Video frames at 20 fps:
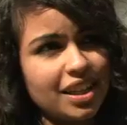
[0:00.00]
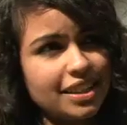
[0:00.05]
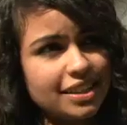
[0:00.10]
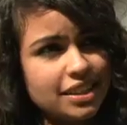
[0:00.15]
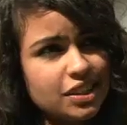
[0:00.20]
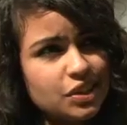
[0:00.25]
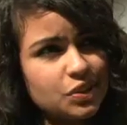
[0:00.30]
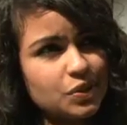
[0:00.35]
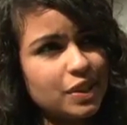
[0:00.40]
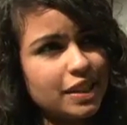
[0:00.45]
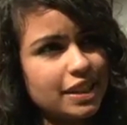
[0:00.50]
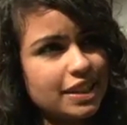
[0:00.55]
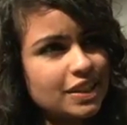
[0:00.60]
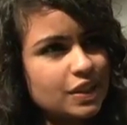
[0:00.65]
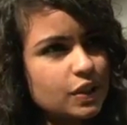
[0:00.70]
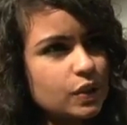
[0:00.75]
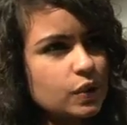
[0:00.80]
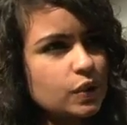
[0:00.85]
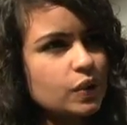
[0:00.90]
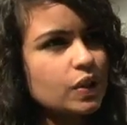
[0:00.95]
I'd enjoyed at
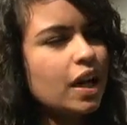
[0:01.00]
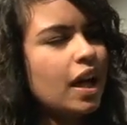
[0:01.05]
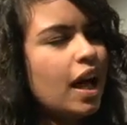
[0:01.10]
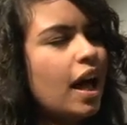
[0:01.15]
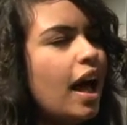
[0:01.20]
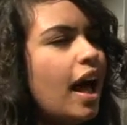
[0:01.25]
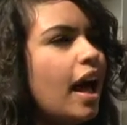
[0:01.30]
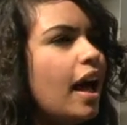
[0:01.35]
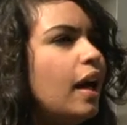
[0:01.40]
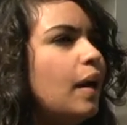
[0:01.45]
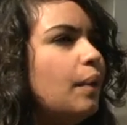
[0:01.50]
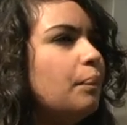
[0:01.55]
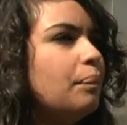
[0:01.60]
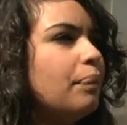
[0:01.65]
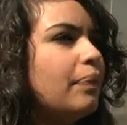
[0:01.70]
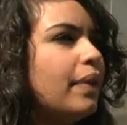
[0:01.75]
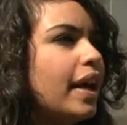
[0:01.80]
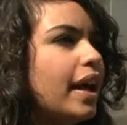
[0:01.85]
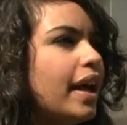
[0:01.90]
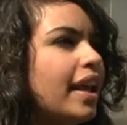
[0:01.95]
school.
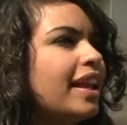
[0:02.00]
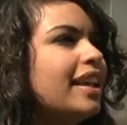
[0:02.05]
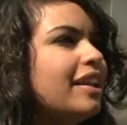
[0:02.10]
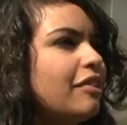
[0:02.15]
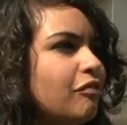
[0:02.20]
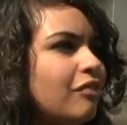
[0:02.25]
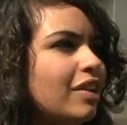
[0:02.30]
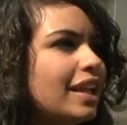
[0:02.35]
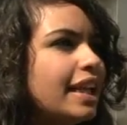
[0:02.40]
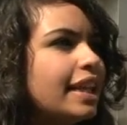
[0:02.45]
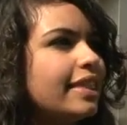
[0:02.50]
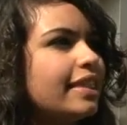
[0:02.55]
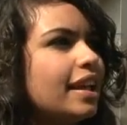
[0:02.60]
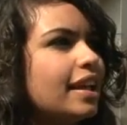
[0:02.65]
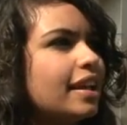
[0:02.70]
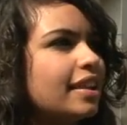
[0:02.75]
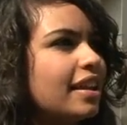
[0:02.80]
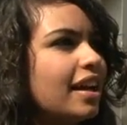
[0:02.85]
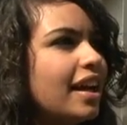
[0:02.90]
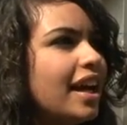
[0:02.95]
And I didn't really
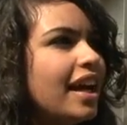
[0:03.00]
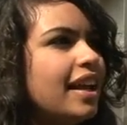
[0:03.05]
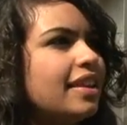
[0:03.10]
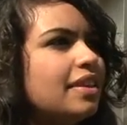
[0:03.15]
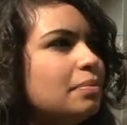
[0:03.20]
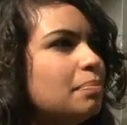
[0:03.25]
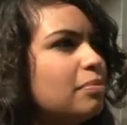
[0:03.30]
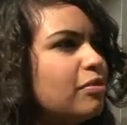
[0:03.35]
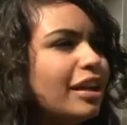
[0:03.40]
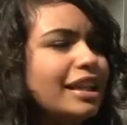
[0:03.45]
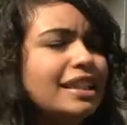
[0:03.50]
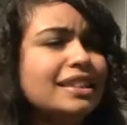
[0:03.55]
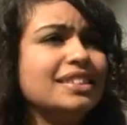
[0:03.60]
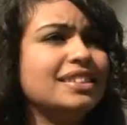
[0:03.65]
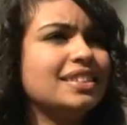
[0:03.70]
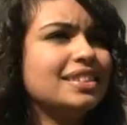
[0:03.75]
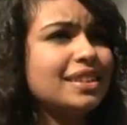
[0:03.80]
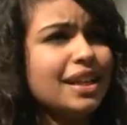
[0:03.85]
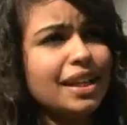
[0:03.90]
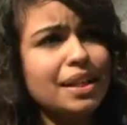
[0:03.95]
think that I had the
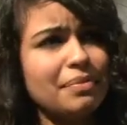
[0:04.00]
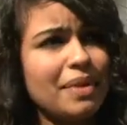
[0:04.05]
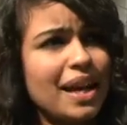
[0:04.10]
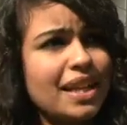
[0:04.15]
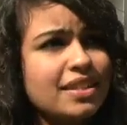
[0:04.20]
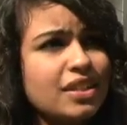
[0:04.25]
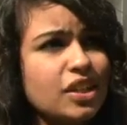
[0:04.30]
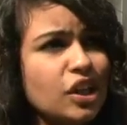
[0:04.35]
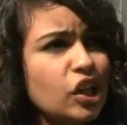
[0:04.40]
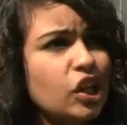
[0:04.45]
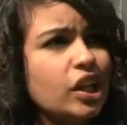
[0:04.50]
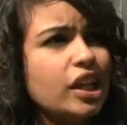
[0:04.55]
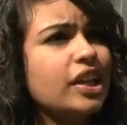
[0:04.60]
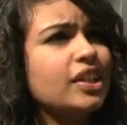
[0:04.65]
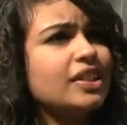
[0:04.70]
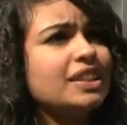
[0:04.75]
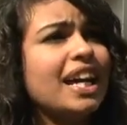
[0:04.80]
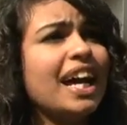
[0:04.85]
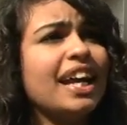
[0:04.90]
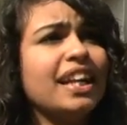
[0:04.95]
brains to study maths at
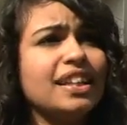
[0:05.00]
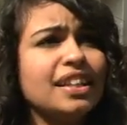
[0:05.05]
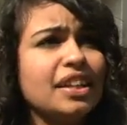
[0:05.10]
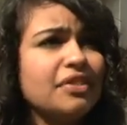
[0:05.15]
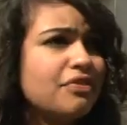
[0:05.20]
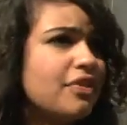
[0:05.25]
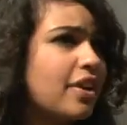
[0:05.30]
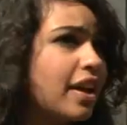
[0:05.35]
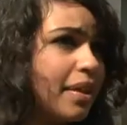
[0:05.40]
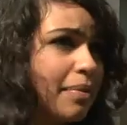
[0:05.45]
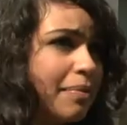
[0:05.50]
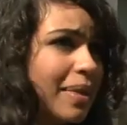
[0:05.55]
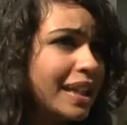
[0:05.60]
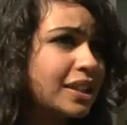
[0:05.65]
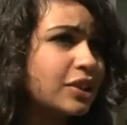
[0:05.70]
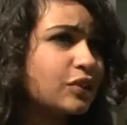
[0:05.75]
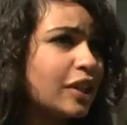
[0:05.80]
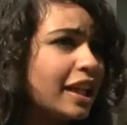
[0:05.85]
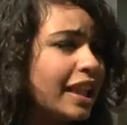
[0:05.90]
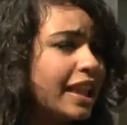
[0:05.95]
uni because I hadn't done further
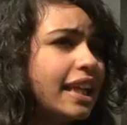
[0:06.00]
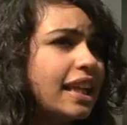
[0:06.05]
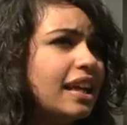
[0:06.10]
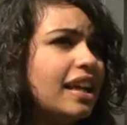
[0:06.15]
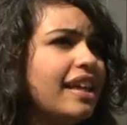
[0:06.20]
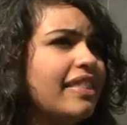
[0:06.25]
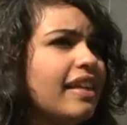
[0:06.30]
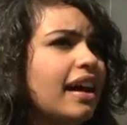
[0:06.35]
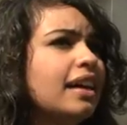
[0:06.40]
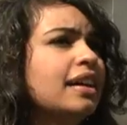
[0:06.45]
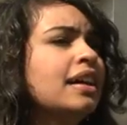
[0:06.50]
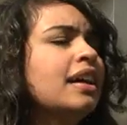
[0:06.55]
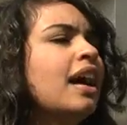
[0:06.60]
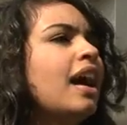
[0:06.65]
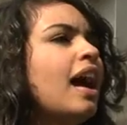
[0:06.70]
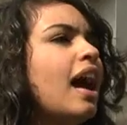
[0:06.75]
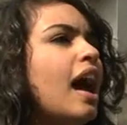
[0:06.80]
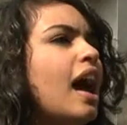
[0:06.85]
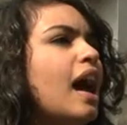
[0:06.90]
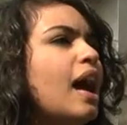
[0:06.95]
maths or anything like that.
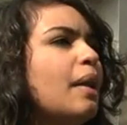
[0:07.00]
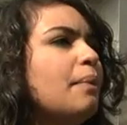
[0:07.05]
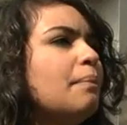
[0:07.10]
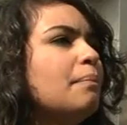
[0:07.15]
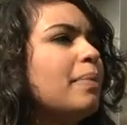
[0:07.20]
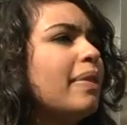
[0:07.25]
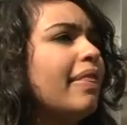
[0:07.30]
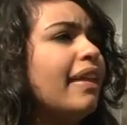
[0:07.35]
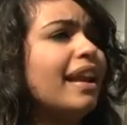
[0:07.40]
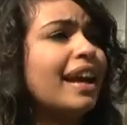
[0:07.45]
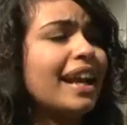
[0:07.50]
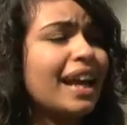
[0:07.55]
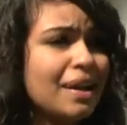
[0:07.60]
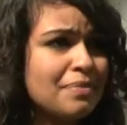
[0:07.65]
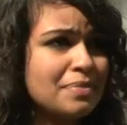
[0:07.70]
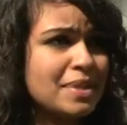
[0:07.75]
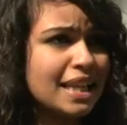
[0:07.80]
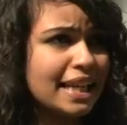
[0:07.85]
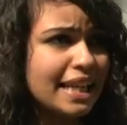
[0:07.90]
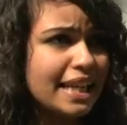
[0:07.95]
But then I
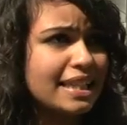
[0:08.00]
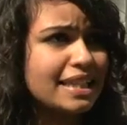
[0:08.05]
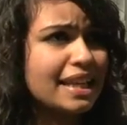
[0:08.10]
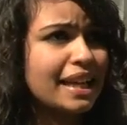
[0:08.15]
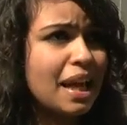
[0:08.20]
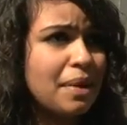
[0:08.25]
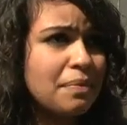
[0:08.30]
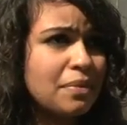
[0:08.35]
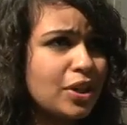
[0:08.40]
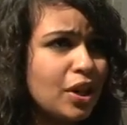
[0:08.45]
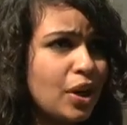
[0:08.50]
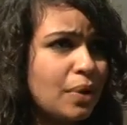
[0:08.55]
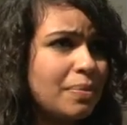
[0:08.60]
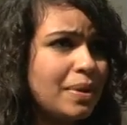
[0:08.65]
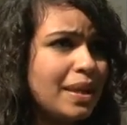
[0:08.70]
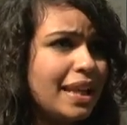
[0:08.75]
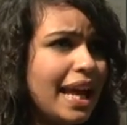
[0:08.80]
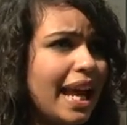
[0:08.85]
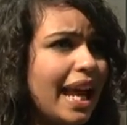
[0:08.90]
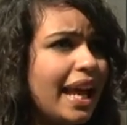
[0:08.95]
came to Leeds, I came to the
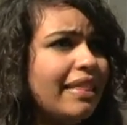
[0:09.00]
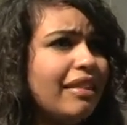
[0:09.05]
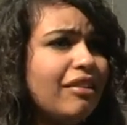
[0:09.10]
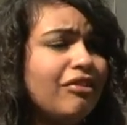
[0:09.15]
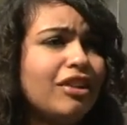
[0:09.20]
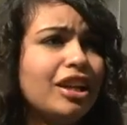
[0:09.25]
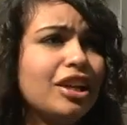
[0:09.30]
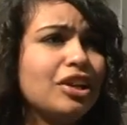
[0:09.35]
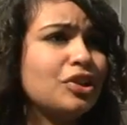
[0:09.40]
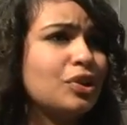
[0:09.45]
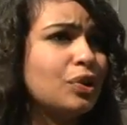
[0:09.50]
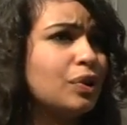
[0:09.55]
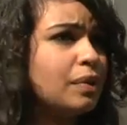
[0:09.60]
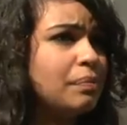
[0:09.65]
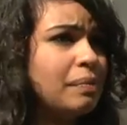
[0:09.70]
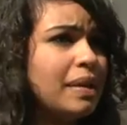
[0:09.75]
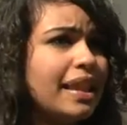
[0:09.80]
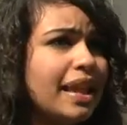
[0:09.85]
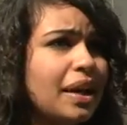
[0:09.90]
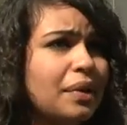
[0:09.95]
open day, and they
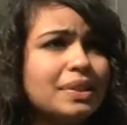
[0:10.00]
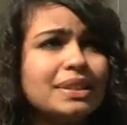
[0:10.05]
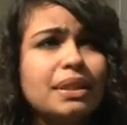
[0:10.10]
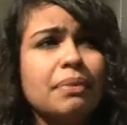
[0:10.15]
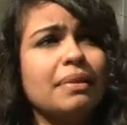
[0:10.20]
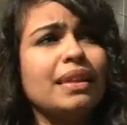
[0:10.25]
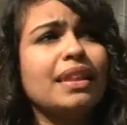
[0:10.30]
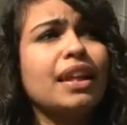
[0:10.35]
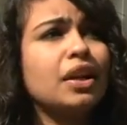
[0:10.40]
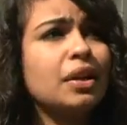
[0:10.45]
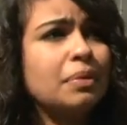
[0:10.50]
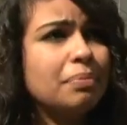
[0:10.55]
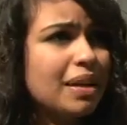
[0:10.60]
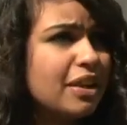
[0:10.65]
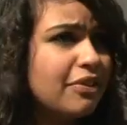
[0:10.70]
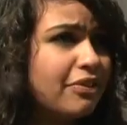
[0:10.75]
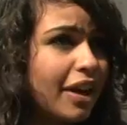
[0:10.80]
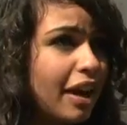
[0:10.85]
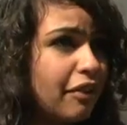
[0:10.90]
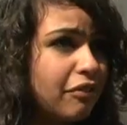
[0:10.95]
reassured me that it was something that could
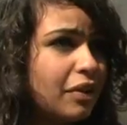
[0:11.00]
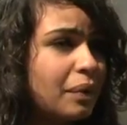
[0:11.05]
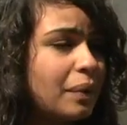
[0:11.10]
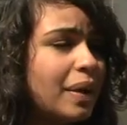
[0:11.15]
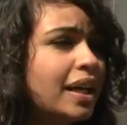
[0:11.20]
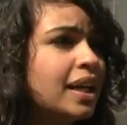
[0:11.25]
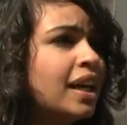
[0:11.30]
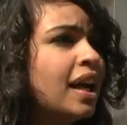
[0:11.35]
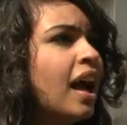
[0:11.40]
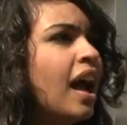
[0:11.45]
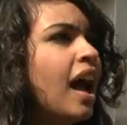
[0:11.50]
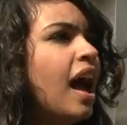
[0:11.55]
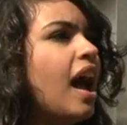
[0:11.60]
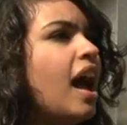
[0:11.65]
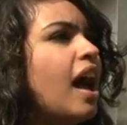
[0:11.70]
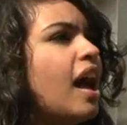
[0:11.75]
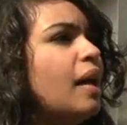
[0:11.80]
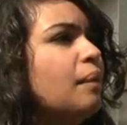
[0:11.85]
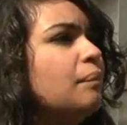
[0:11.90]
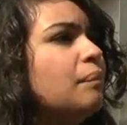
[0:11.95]
be for everyone.
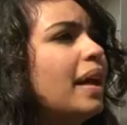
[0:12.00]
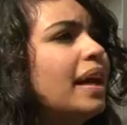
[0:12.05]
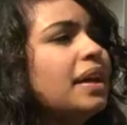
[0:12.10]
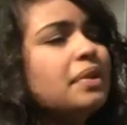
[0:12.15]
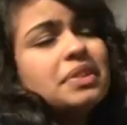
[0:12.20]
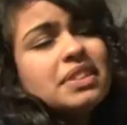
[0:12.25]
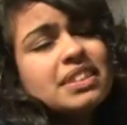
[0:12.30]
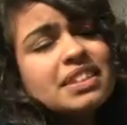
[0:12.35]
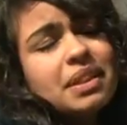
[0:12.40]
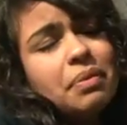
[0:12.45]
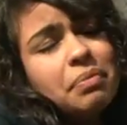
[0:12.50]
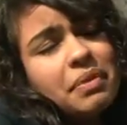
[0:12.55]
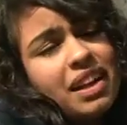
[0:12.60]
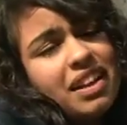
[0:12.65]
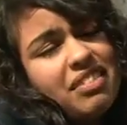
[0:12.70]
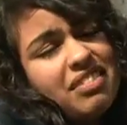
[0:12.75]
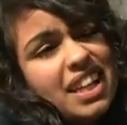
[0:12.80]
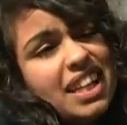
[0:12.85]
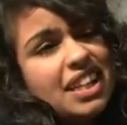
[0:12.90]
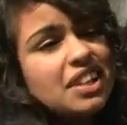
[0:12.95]
And it was just
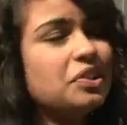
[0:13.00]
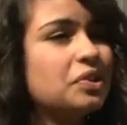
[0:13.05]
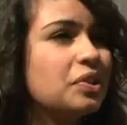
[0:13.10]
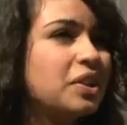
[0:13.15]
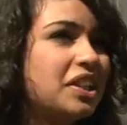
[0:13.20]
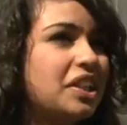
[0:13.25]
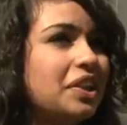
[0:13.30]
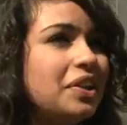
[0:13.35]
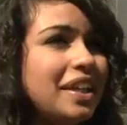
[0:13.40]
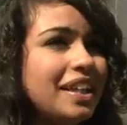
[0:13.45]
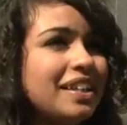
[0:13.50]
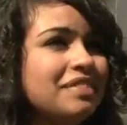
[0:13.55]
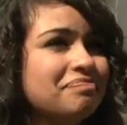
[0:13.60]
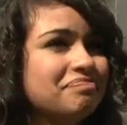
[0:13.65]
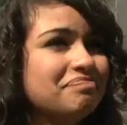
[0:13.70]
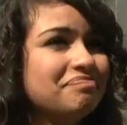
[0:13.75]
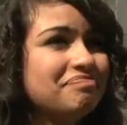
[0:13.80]
something I really enjoyed doing.